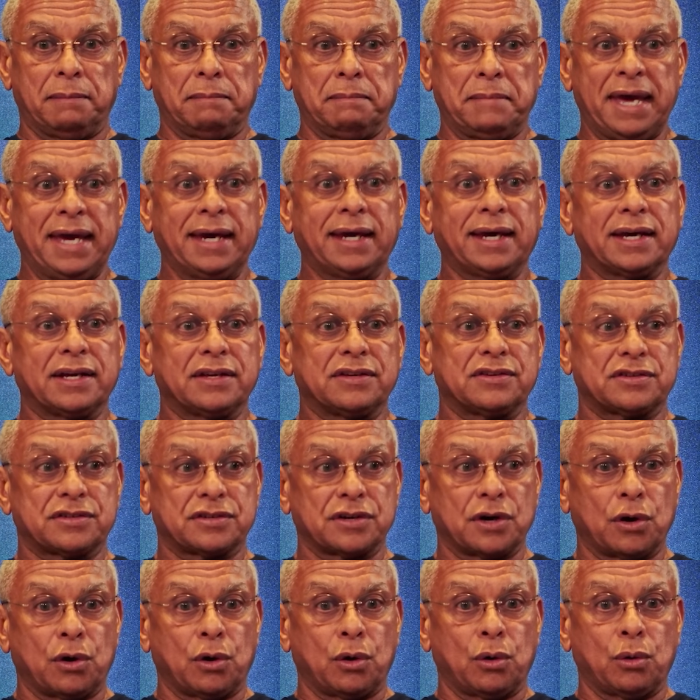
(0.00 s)
make it
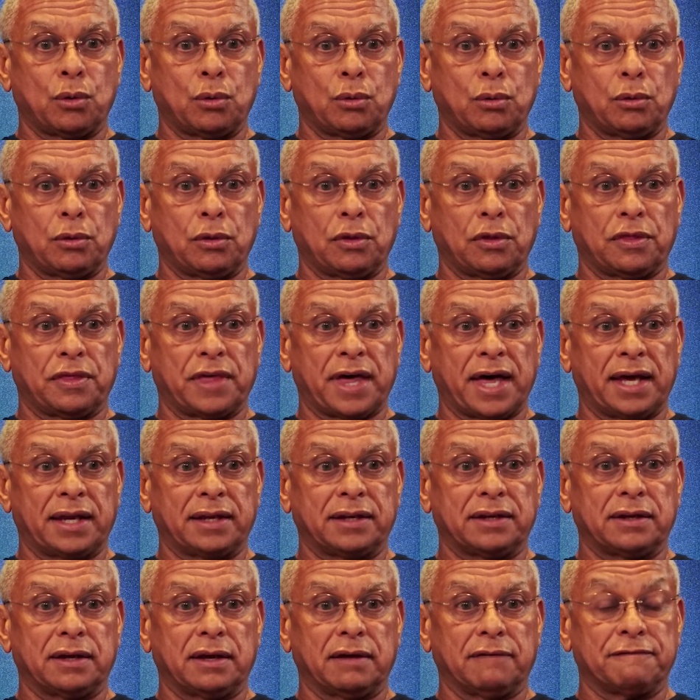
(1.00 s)
so that